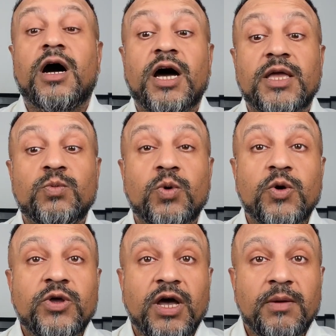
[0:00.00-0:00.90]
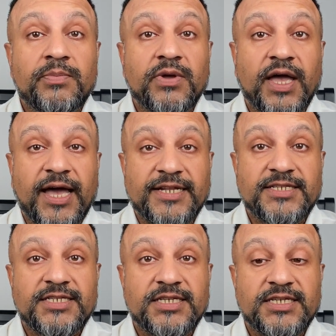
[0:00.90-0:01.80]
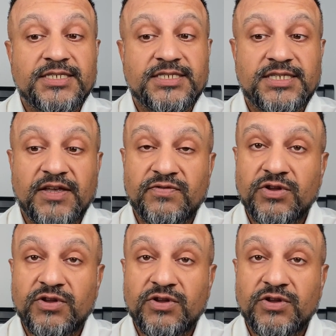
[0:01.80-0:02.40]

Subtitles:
I woke up at 7